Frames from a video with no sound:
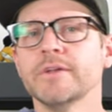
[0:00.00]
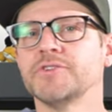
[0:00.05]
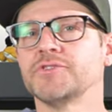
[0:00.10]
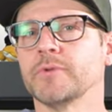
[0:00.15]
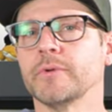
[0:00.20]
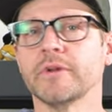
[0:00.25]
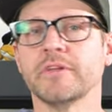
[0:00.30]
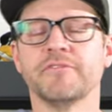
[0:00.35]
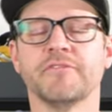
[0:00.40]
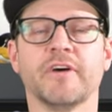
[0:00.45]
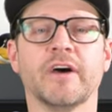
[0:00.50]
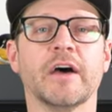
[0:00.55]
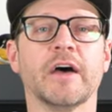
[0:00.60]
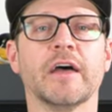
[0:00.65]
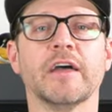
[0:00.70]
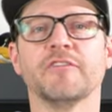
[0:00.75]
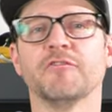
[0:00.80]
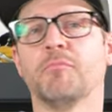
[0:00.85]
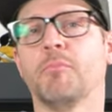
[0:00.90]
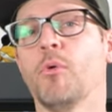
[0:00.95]

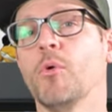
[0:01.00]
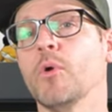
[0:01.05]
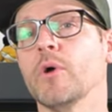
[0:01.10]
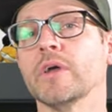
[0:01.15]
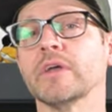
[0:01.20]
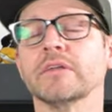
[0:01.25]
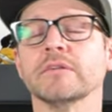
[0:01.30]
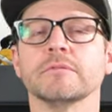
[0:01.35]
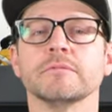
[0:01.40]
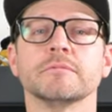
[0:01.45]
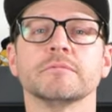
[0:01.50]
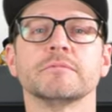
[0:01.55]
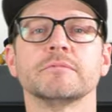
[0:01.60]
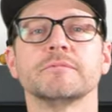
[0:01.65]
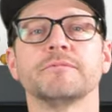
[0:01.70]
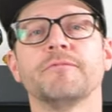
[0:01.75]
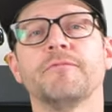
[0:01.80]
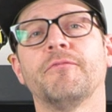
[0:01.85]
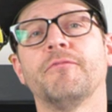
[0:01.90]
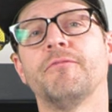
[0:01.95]

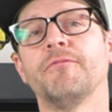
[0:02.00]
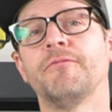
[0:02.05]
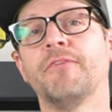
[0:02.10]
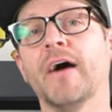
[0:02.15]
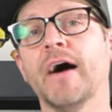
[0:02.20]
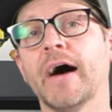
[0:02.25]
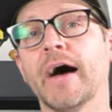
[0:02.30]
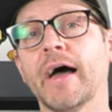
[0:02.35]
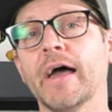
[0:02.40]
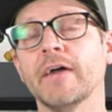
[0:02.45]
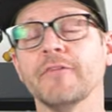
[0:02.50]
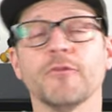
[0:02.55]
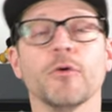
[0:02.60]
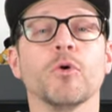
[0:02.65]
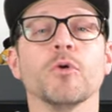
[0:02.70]
25.5,